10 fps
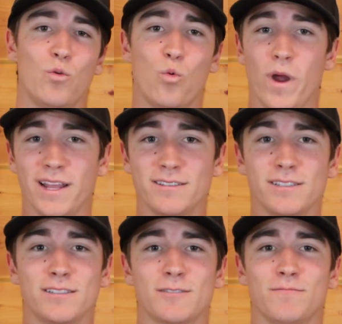
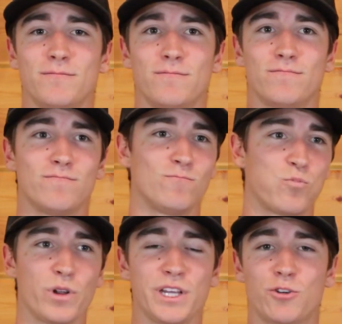Winds,
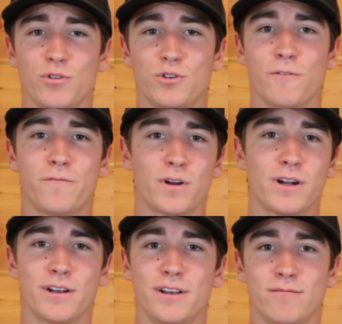really crucial
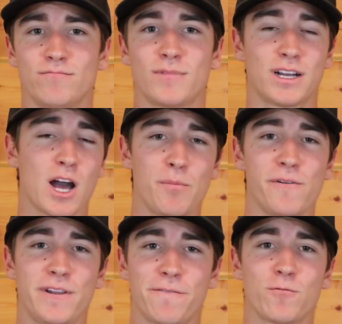for a couple
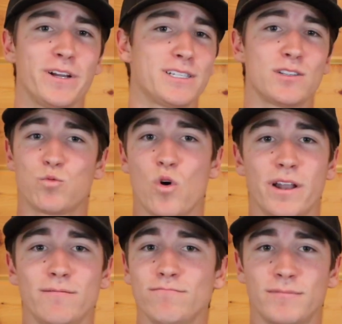of different reasons.
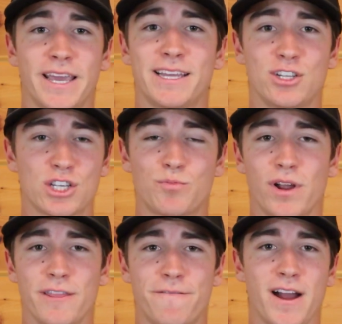One, it can just
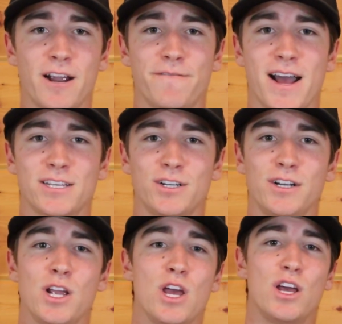spread the fire faster.